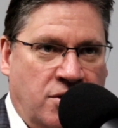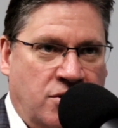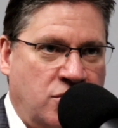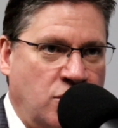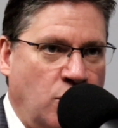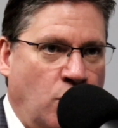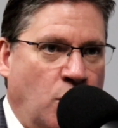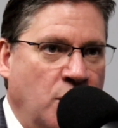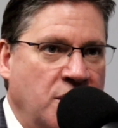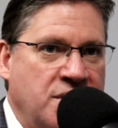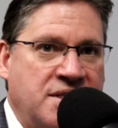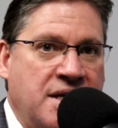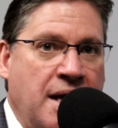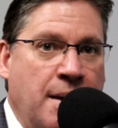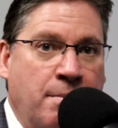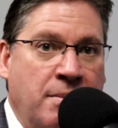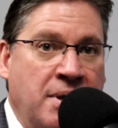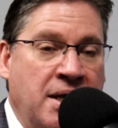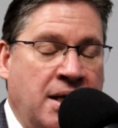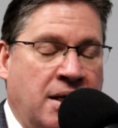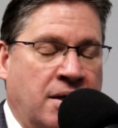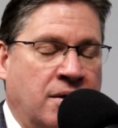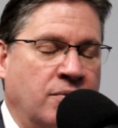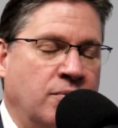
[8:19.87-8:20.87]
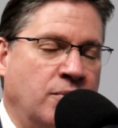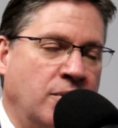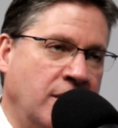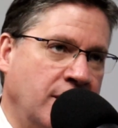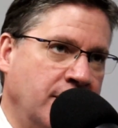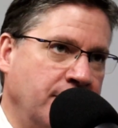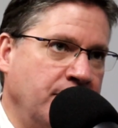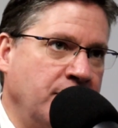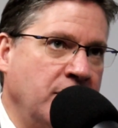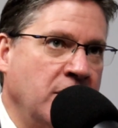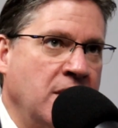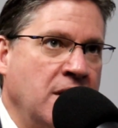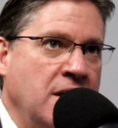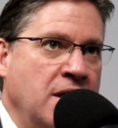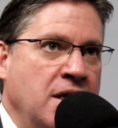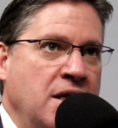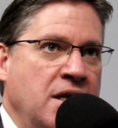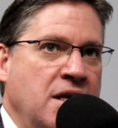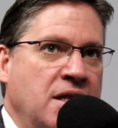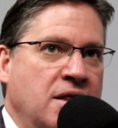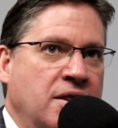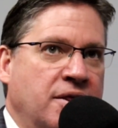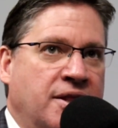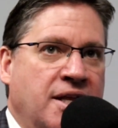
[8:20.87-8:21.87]
So what does that mean? Well,
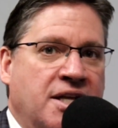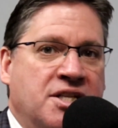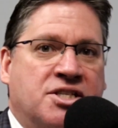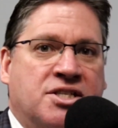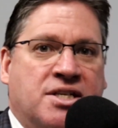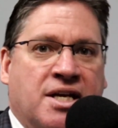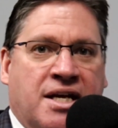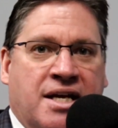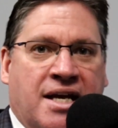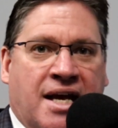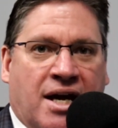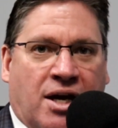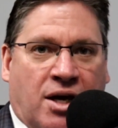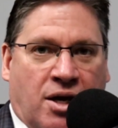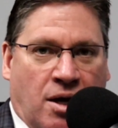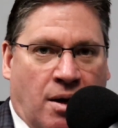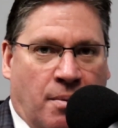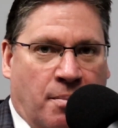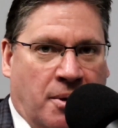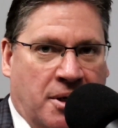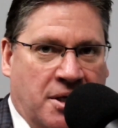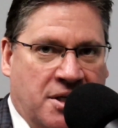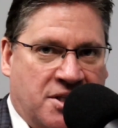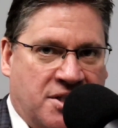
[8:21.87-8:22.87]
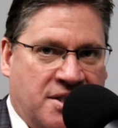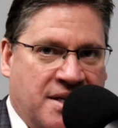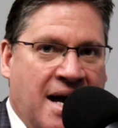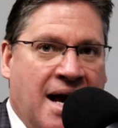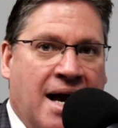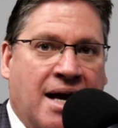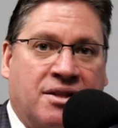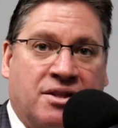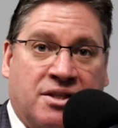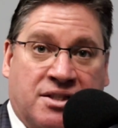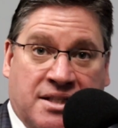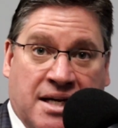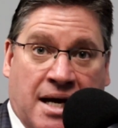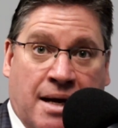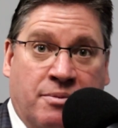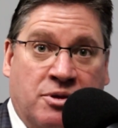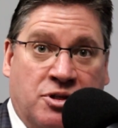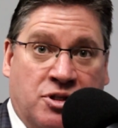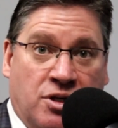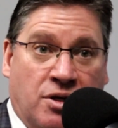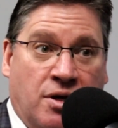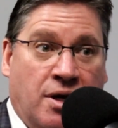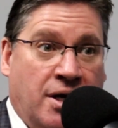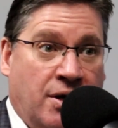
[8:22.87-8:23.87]
let's say you had company stock the time
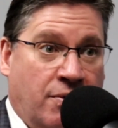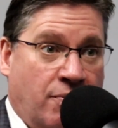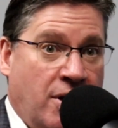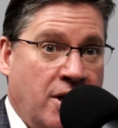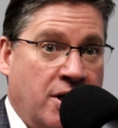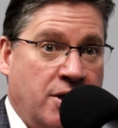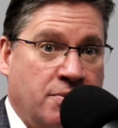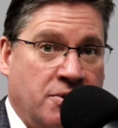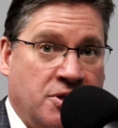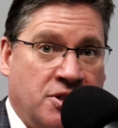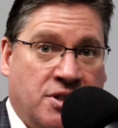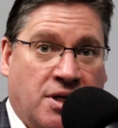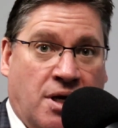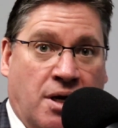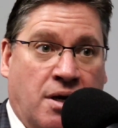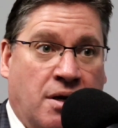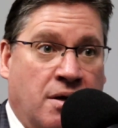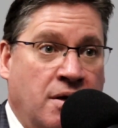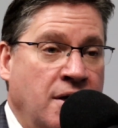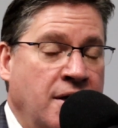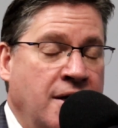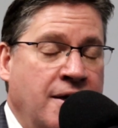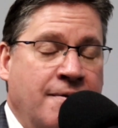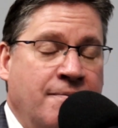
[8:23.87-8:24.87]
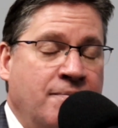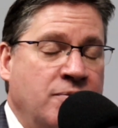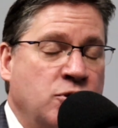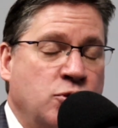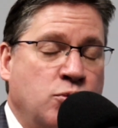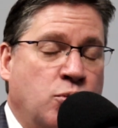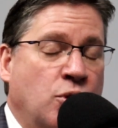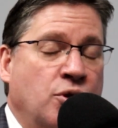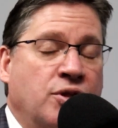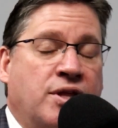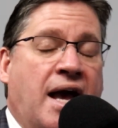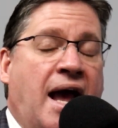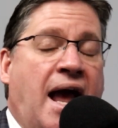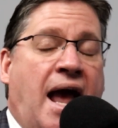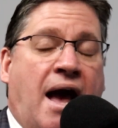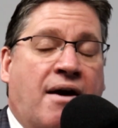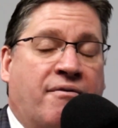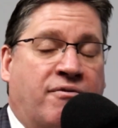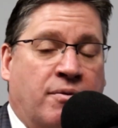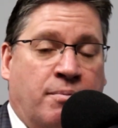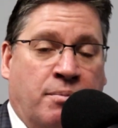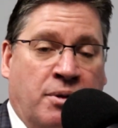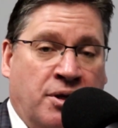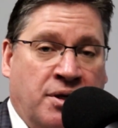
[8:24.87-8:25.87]
that you're getting ready to retire, it's worth
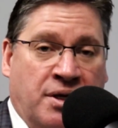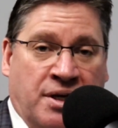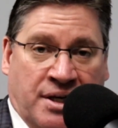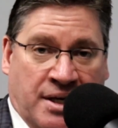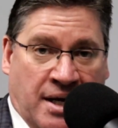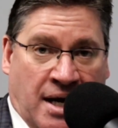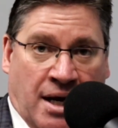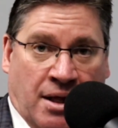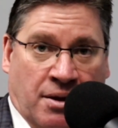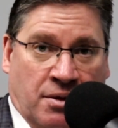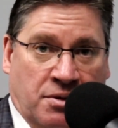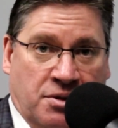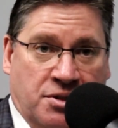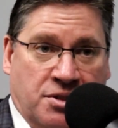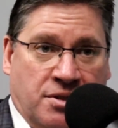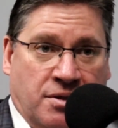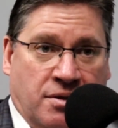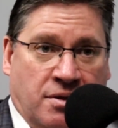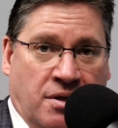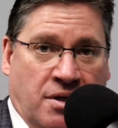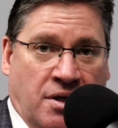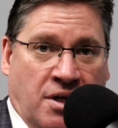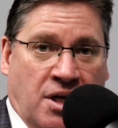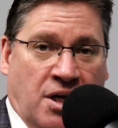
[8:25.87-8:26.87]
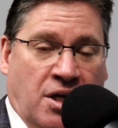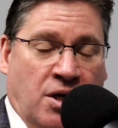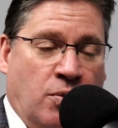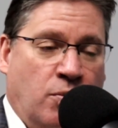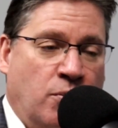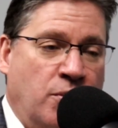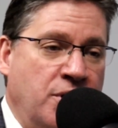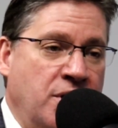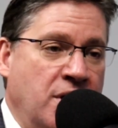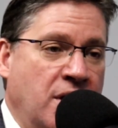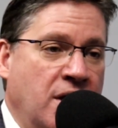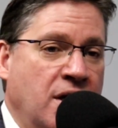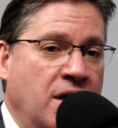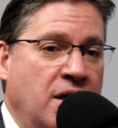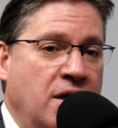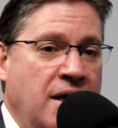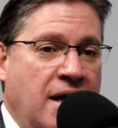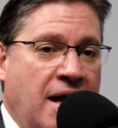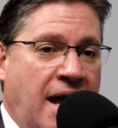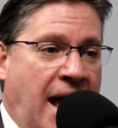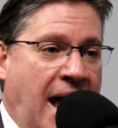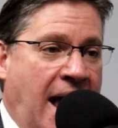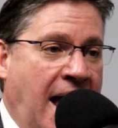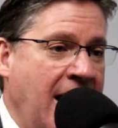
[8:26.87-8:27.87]
$500,000. When you
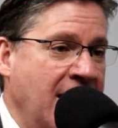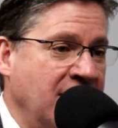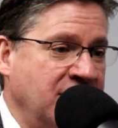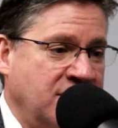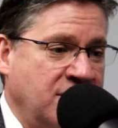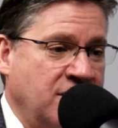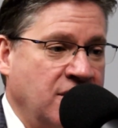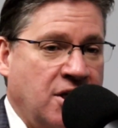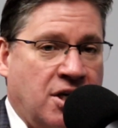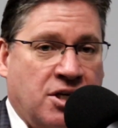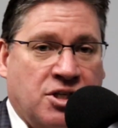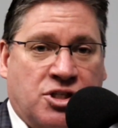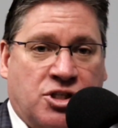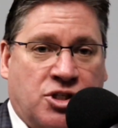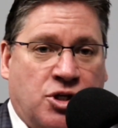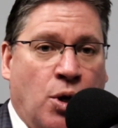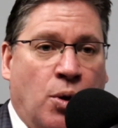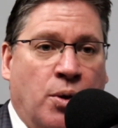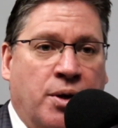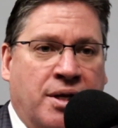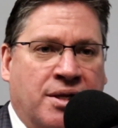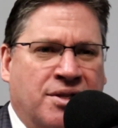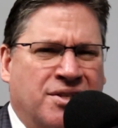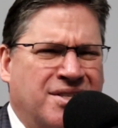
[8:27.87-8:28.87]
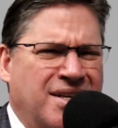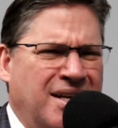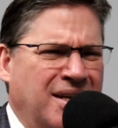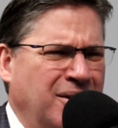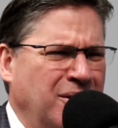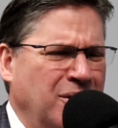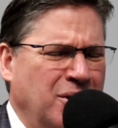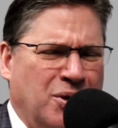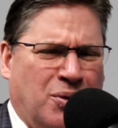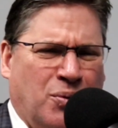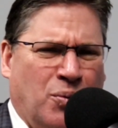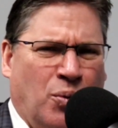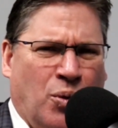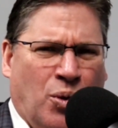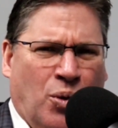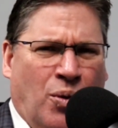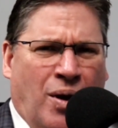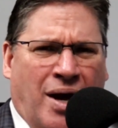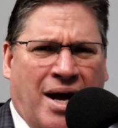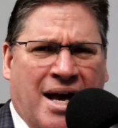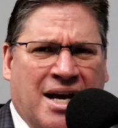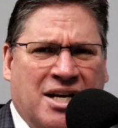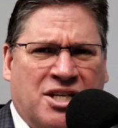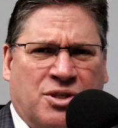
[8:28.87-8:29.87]
ask the custodian, say, look, what
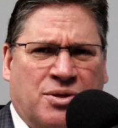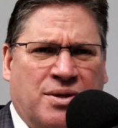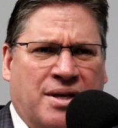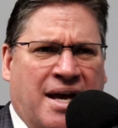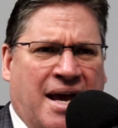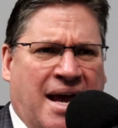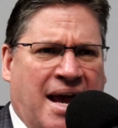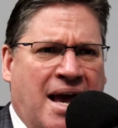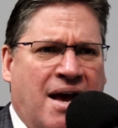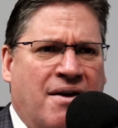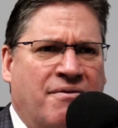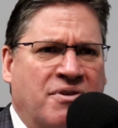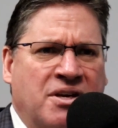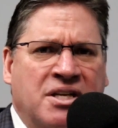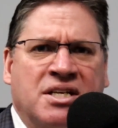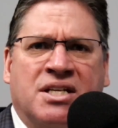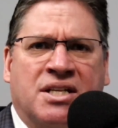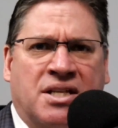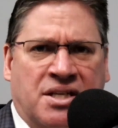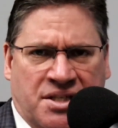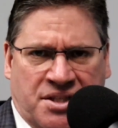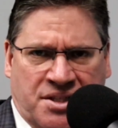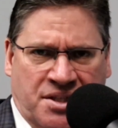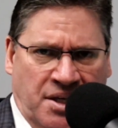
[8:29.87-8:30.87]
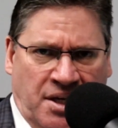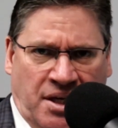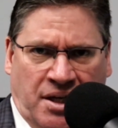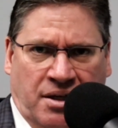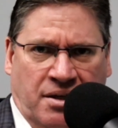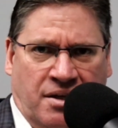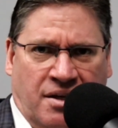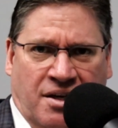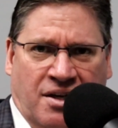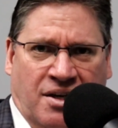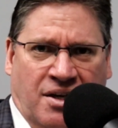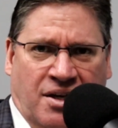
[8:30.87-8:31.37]
do I actually have into this thing,